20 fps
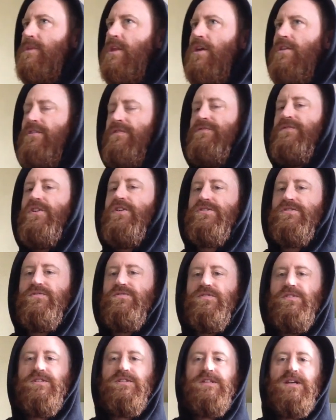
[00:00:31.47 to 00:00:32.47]
the first
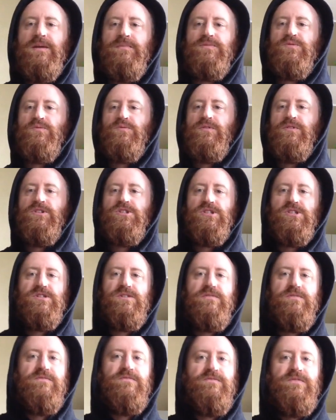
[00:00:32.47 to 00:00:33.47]
few attempts were just